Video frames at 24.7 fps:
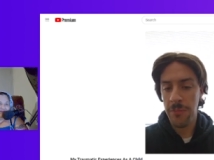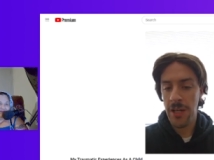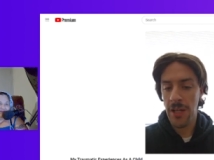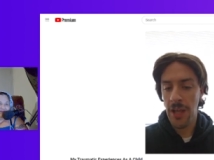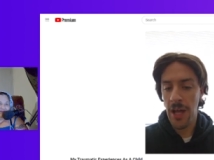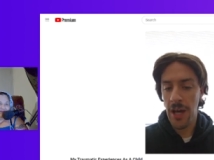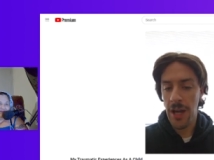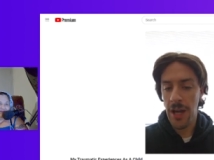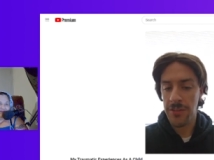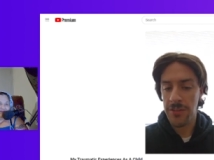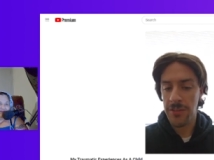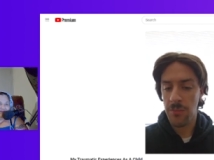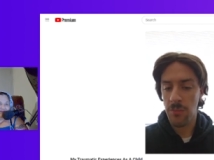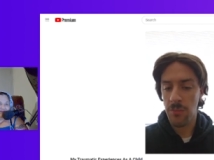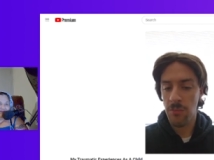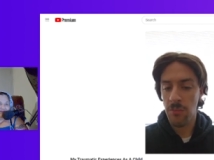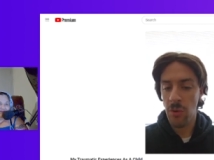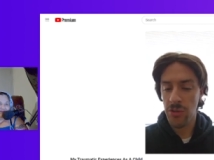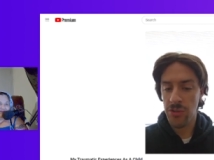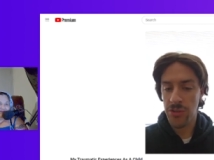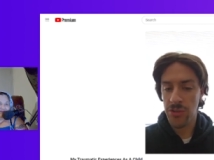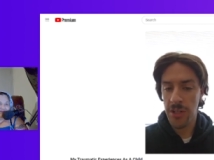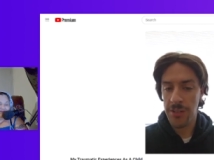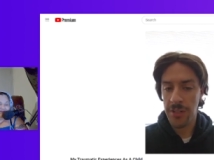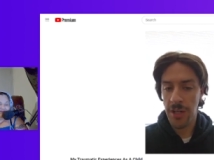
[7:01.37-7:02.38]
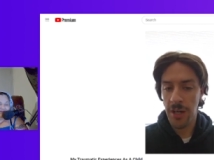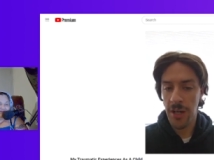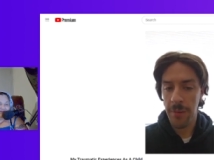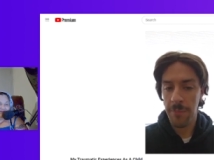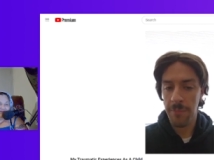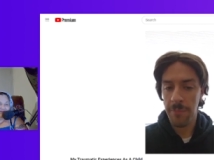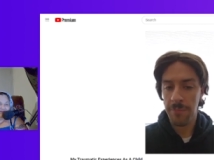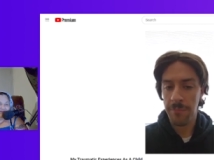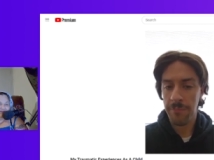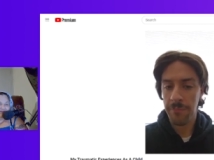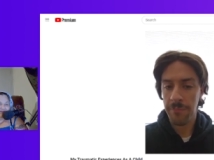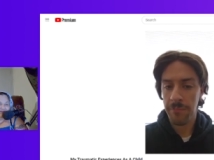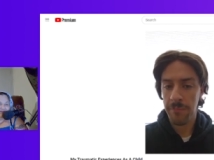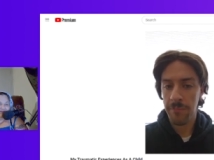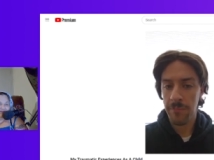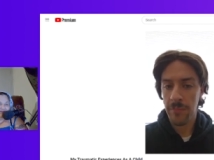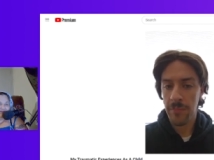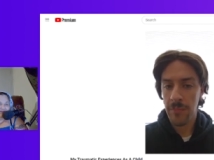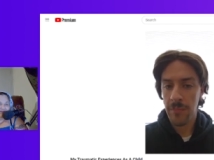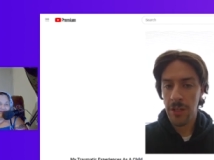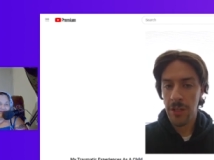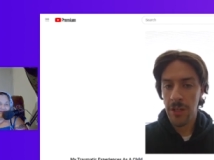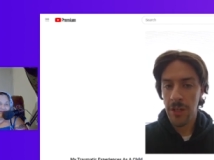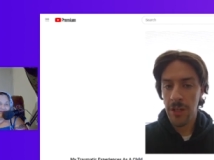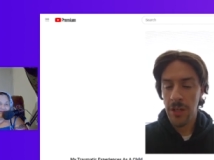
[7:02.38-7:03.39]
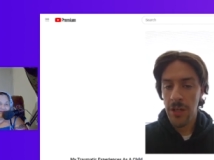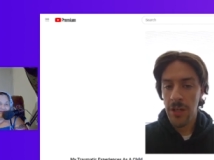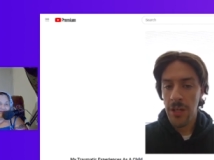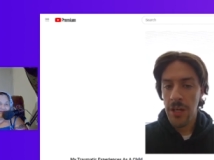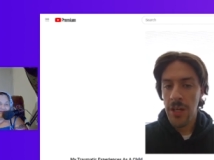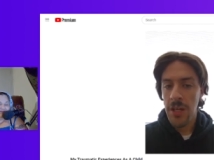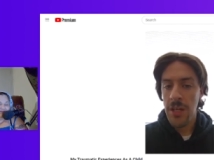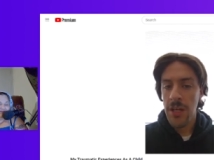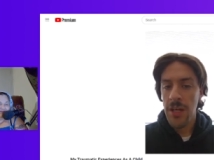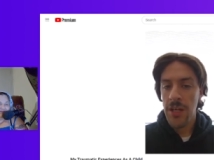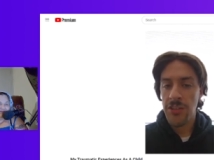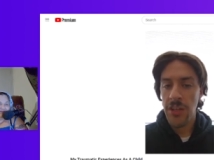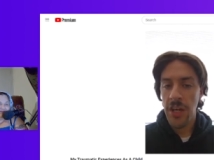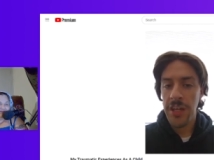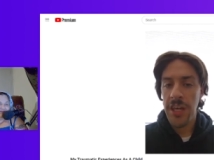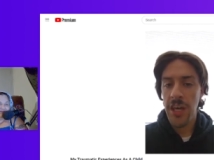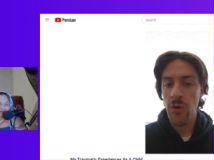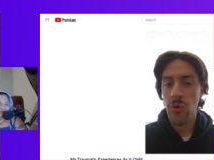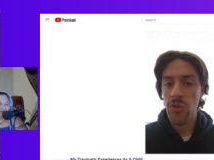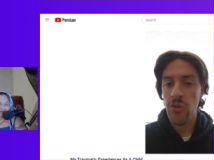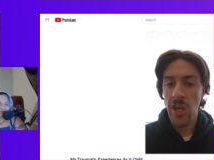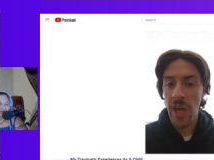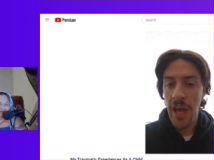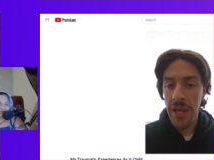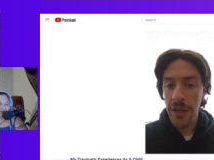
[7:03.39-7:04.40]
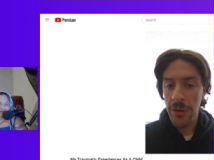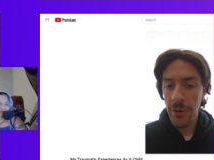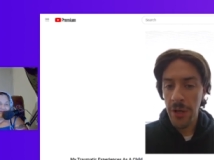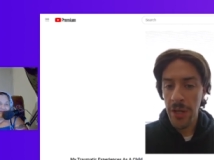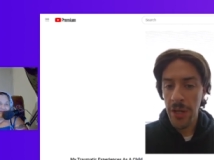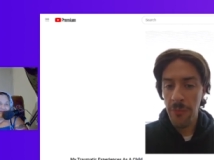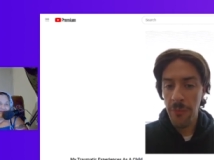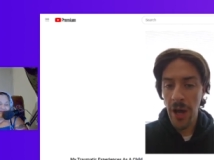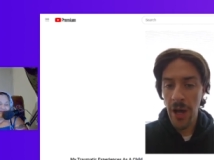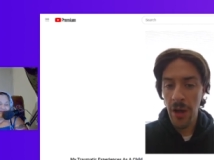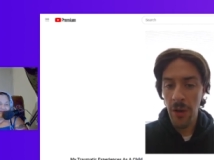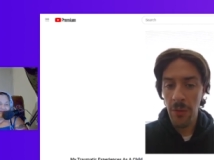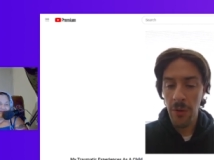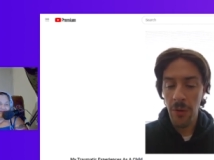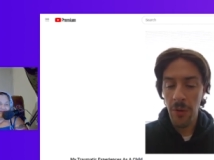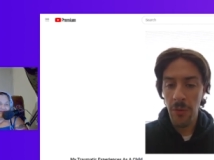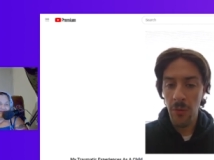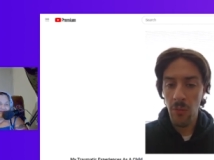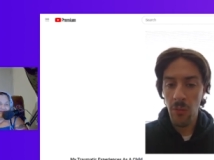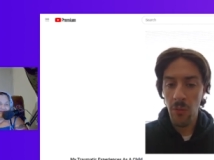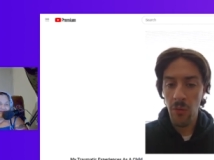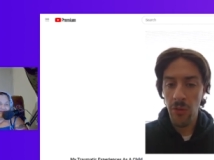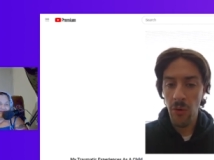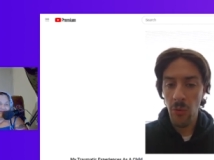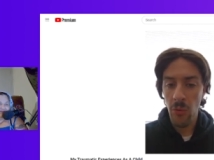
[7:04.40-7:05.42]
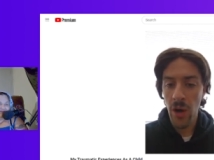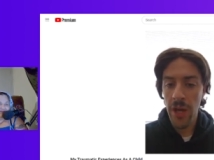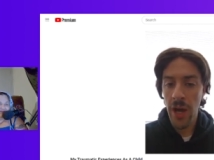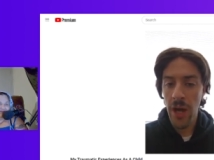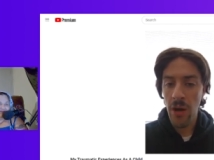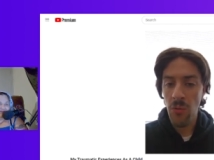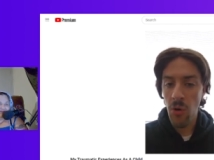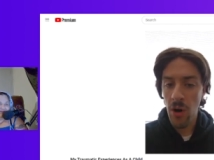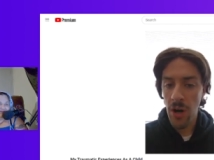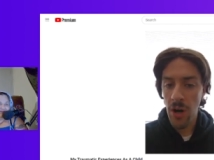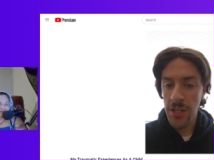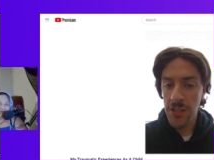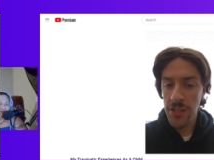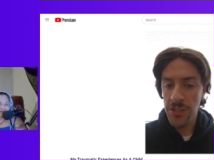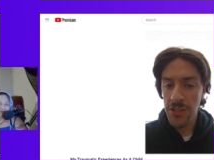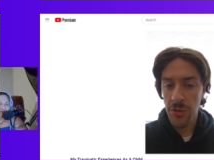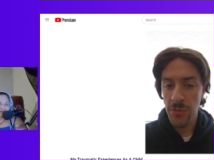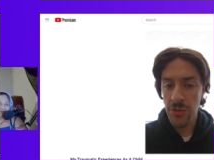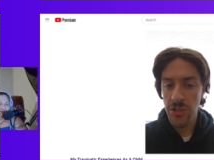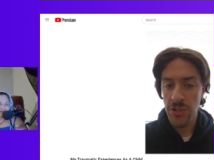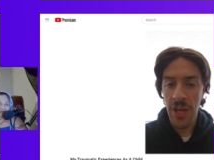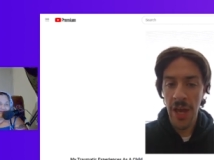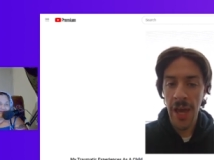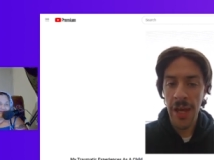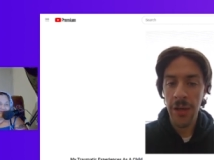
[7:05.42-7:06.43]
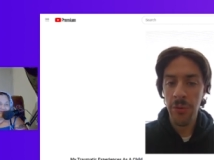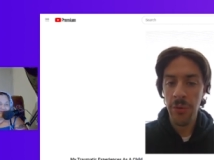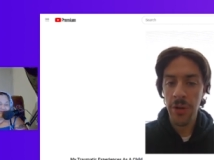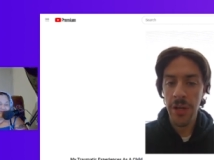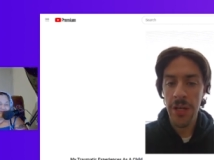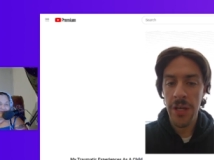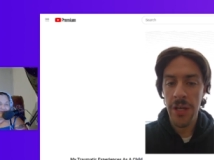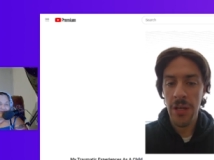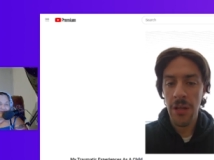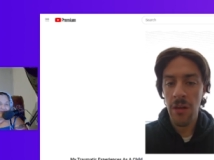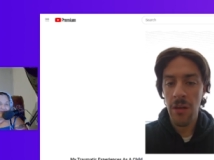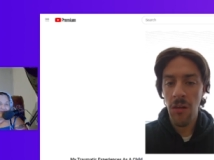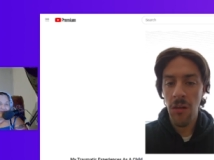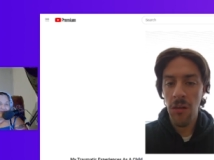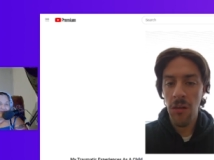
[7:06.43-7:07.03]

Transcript: me a lot, of, most of the time. It's like he was angry about the way I was. He was angry uh,